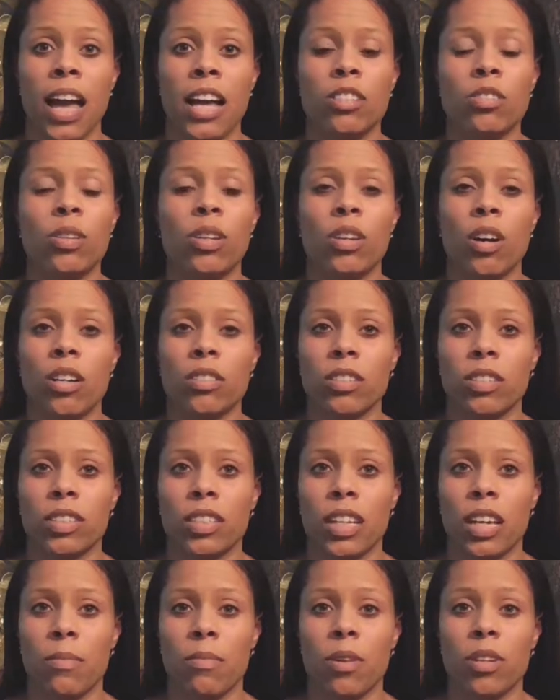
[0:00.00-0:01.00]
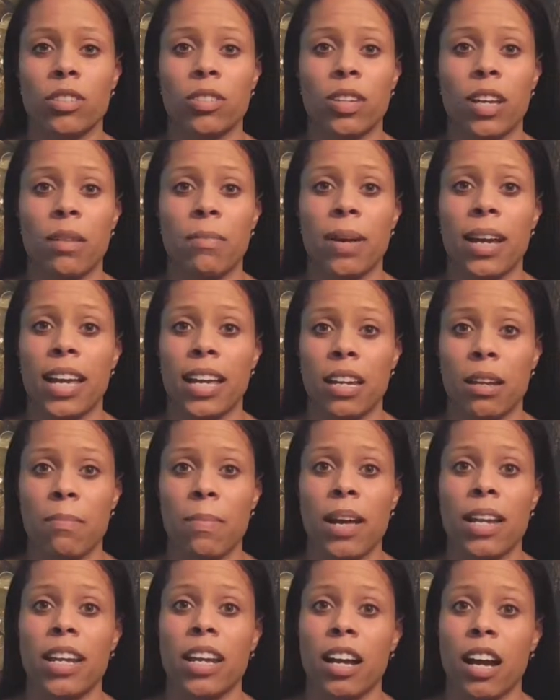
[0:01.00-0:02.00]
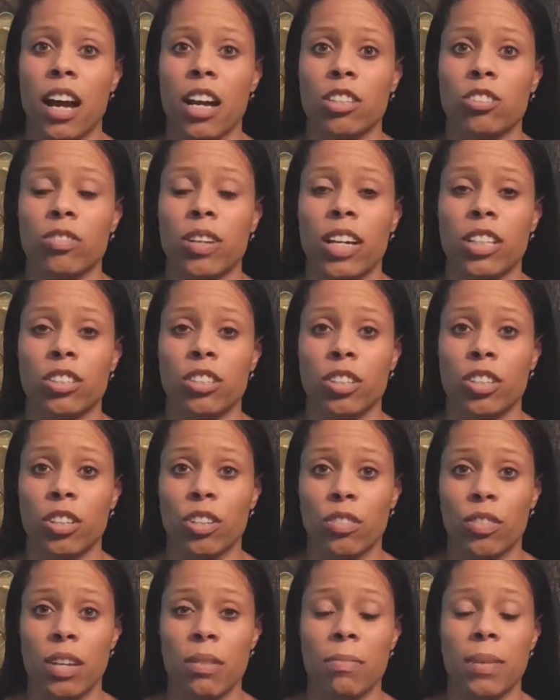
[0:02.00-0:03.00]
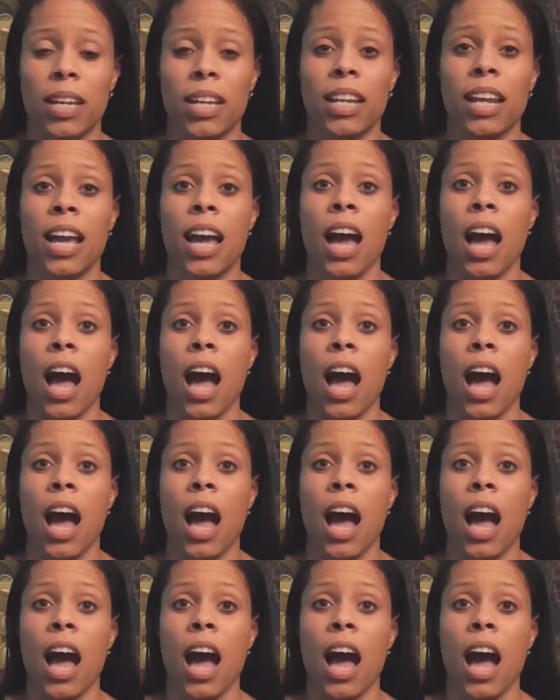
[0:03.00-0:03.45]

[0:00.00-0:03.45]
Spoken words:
As you can also see, I'm also in my independent contractor agreement.